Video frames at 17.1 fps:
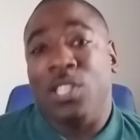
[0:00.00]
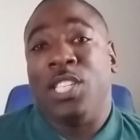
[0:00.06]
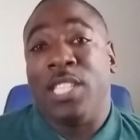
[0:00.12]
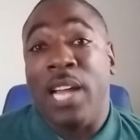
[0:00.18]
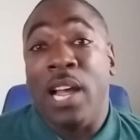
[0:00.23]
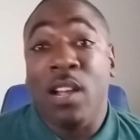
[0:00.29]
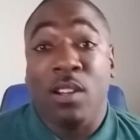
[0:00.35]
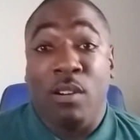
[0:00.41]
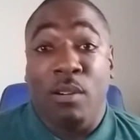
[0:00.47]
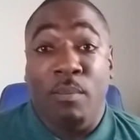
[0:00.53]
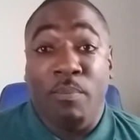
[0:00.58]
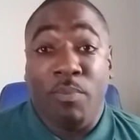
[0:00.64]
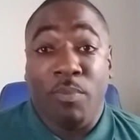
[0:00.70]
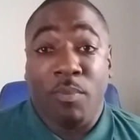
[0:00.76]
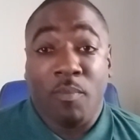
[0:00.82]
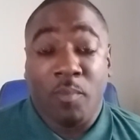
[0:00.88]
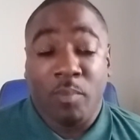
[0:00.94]
stung him.
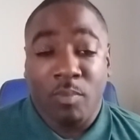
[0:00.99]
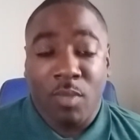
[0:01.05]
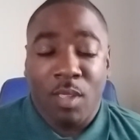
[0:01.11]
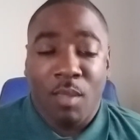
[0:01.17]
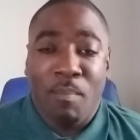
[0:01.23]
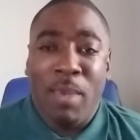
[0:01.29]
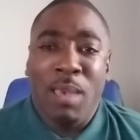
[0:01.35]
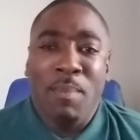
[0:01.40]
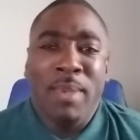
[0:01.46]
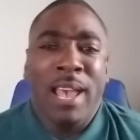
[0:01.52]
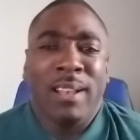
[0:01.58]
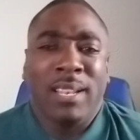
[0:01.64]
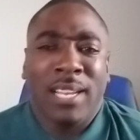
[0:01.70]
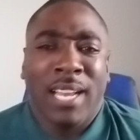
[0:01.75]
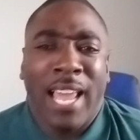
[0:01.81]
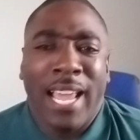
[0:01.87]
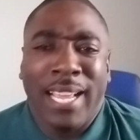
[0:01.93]
Maybe
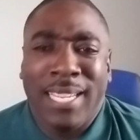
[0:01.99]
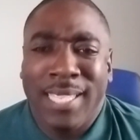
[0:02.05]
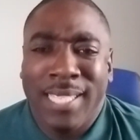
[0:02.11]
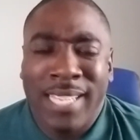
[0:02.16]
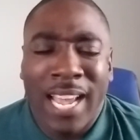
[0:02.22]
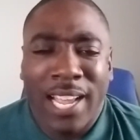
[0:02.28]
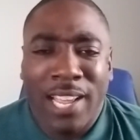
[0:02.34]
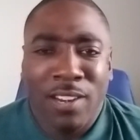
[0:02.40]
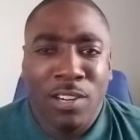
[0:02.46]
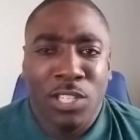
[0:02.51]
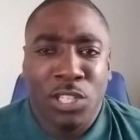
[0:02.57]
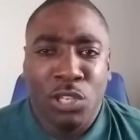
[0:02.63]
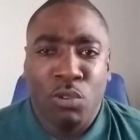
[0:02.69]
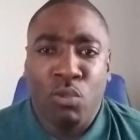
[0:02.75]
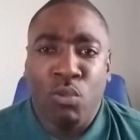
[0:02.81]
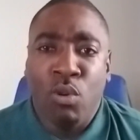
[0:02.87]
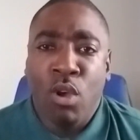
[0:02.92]
after like a second or
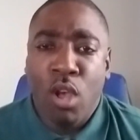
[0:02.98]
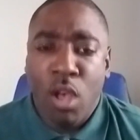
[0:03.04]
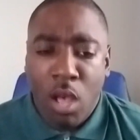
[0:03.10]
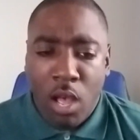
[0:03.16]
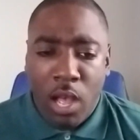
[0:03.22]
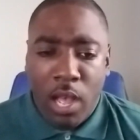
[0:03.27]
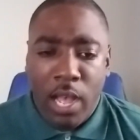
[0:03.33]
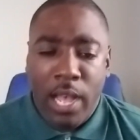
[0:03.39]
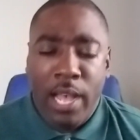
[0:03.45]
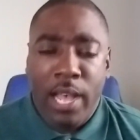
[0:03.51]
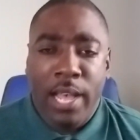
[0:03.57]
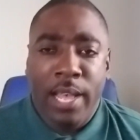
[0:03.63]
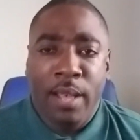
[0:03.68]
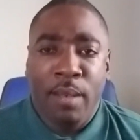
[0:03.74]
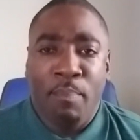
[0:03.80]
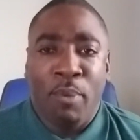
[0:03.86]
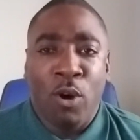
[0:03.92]
two,
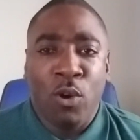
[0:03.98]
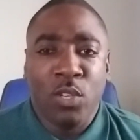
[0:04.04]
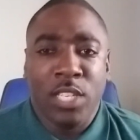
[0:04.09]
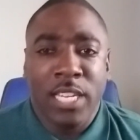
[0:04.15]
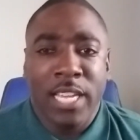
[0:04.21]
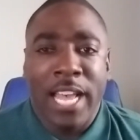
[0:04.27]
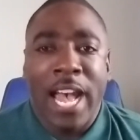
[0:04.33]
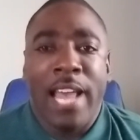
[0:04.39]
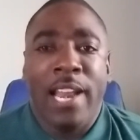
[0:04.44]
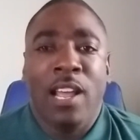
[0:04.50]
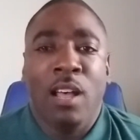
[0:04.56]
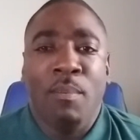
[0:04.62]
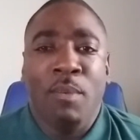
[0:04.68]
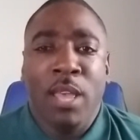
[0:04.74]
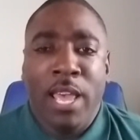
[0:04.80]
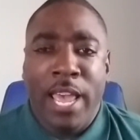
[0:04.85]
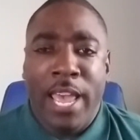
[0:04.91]
Posey got
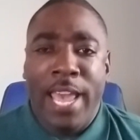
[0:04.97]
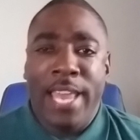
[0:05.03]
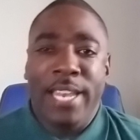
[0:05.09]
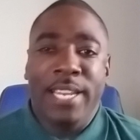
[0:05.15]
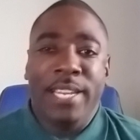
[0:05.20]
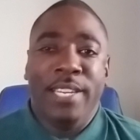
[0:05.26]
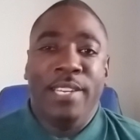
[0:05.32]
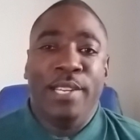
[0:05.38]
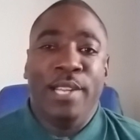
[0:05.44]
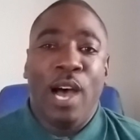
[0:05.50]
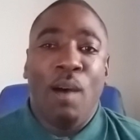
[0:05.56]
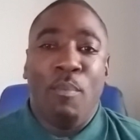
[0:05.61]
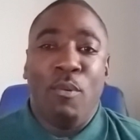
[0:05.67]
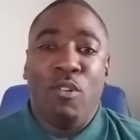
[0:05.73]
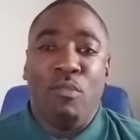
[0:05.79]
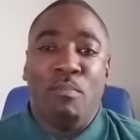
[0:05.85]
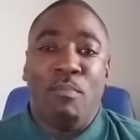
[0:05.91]
up and
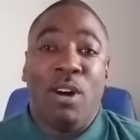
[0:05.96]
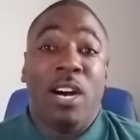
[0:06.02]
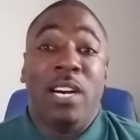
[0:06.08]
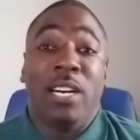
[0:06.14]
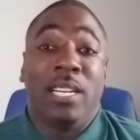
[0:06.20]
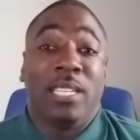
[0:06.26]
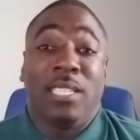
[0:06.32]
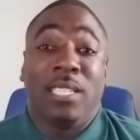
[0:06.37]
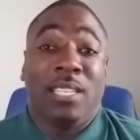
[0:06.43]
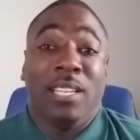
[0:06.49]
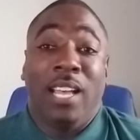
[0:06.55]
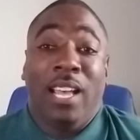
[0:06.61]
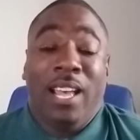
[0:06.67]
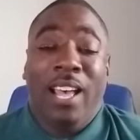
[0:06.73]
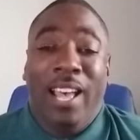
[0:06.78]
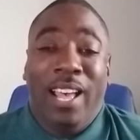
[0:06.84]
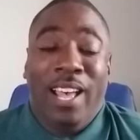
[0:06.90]
double mugged
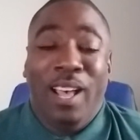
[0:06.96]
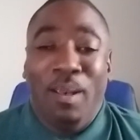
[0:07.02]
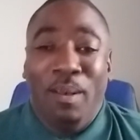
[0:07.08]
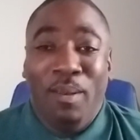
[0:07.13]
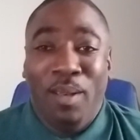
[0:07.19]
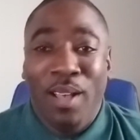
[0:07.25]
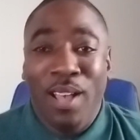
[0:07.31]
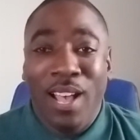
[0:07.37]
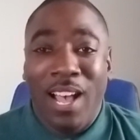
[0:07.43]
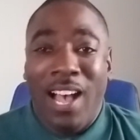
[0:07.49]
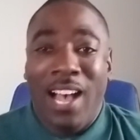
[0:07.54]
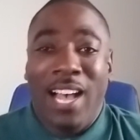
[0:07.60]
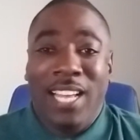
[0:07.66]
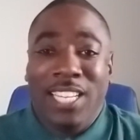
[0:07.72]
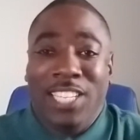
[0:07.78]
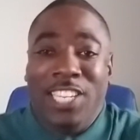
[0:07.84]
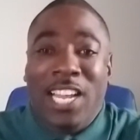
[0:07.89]

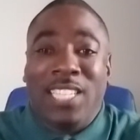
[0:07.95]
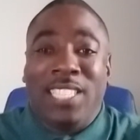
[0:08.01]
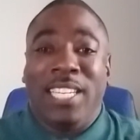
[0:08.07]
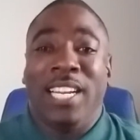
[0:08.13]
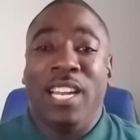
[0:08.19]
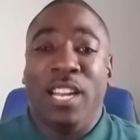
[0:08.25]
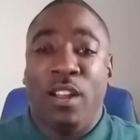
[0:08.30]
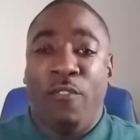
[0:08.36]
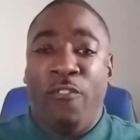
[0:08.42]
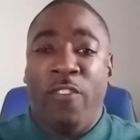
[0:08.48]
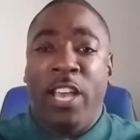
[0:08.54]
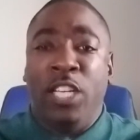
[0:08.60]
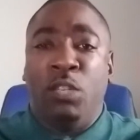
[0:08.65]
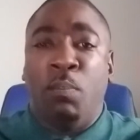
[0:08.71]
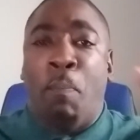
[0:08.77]
Justin in the face.